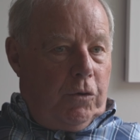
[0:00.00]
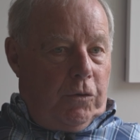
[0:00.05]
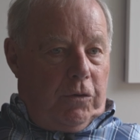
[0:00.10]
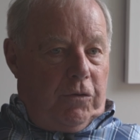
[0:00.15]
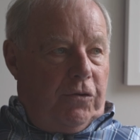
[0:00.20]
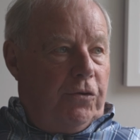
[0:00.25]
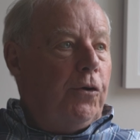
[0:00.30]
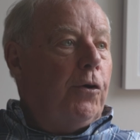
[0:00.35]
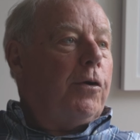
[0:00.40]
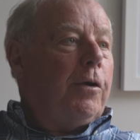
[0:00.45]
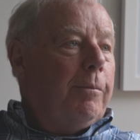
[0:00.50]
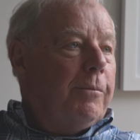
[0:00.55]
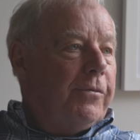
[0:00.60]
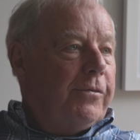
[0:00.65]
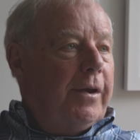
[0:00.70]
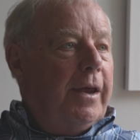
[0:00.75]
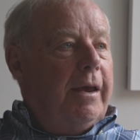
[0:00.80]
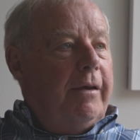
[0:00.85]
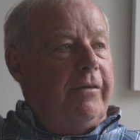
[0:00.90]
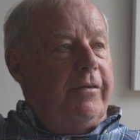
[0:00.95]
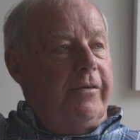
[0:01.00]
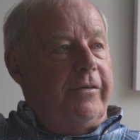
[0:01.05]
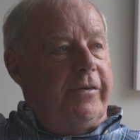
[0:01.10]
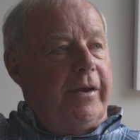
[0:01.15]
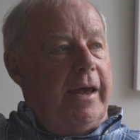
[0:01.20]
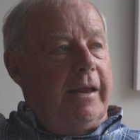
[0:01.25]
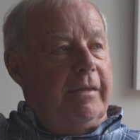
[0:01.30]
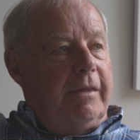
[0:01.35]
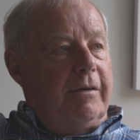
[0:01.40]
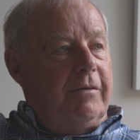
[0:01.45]
circumstances
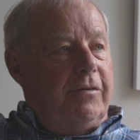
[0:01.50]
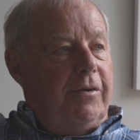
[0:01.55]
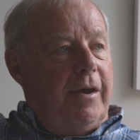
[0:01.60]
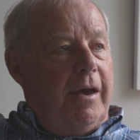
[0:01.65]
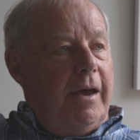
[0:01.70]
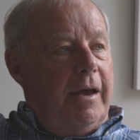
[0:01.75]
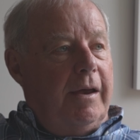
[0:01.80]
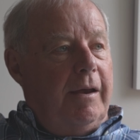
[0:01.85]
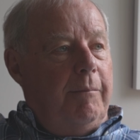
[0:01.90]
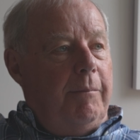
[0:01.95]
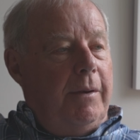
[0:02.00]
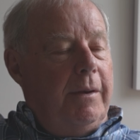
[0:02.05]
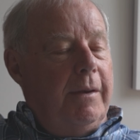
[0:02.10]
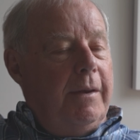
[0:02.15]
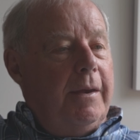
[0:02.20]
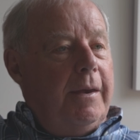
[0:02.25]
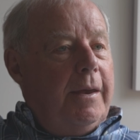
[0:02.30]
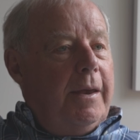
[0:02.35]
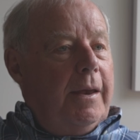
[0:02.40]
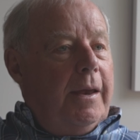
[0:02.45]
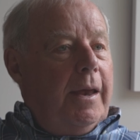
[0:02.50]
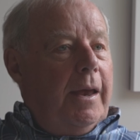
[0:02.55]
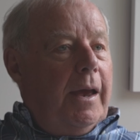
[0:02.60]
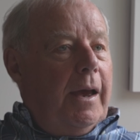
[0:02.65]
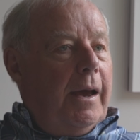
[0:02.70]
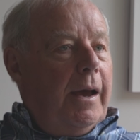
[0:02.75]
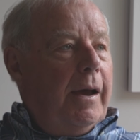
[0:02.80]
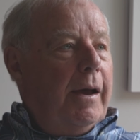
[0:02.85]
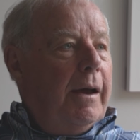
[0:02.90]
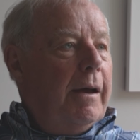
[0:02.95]
at the time, uh -huh.
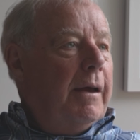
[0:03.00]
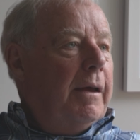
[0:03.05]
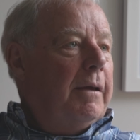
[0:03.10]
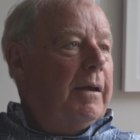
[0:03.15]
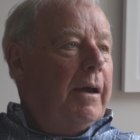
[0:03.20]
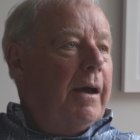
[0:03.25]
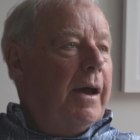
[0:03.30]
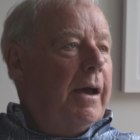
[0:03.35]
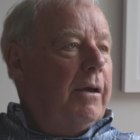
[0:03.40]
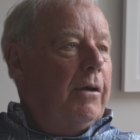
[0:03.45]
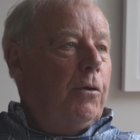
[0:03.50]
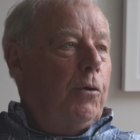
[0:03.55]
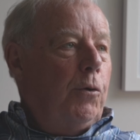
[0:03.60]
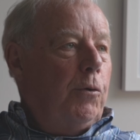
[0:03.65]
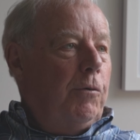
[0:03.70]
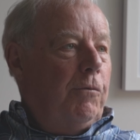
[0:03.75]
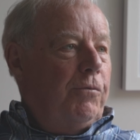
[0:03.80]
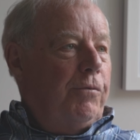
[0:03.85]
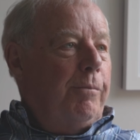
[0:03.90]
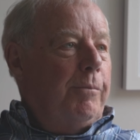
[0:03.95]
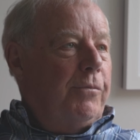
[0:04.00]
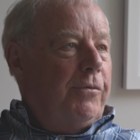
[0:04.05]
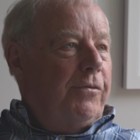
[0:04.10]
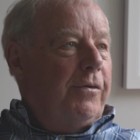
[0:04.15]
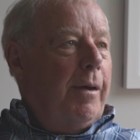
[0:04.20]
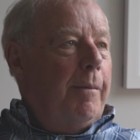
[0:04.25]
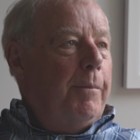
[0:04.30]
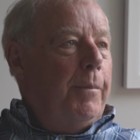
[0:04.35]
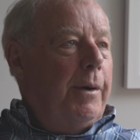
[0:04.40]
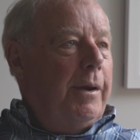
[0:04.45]
I, I heard from
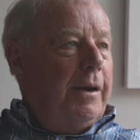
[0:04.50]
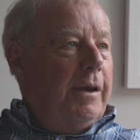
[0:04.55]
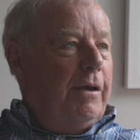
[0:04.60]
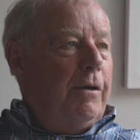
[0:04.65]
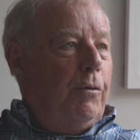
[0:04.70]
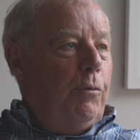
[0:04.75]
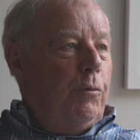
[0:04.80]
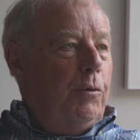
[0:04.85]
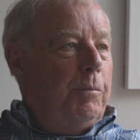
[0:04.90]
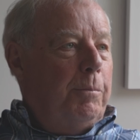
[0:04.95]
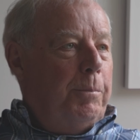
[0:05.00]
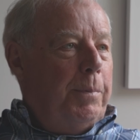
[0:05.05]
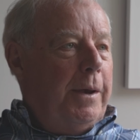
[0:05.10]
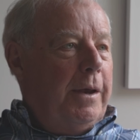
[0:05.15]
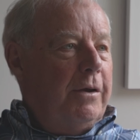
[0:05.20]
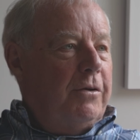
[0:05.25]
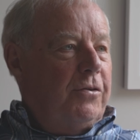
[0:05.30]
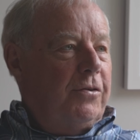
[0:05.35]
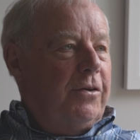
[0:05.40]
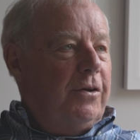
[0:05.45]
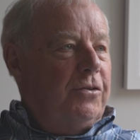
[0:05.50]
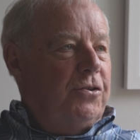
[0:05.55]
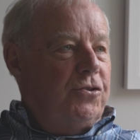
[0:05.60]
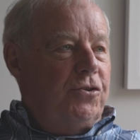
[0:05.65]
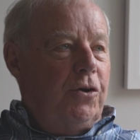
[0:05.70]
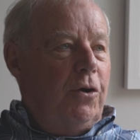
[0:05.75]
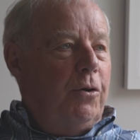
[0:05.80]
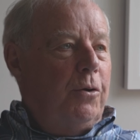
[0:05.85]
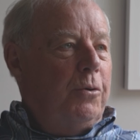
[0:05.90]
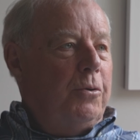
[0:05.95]
somebody who had pitched a
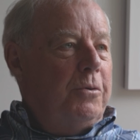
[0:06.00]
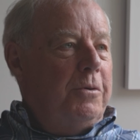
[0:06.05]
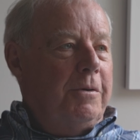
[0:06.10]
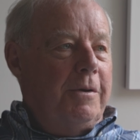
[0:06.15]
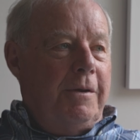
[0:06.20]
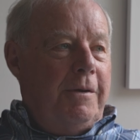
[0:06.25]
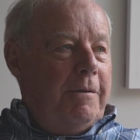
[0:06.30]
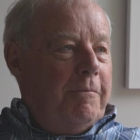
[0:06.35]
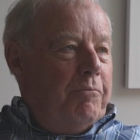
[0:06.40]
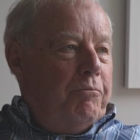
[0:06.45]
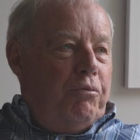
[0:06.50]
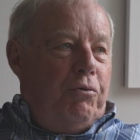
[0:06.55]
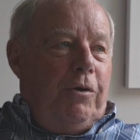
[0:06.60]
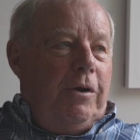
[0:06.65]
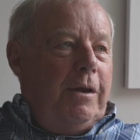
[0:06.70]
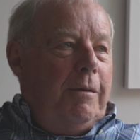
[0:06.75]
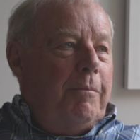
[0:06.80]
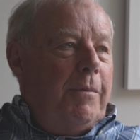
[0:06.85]
show pretty